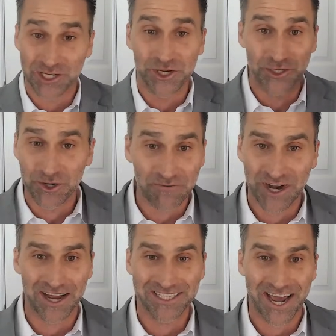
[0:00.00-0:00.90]
Do you have
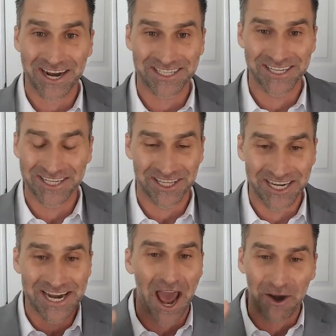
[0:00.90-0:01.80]
contacts in this
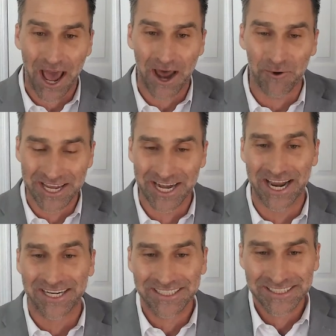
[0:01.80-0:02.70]
league? How do I get in?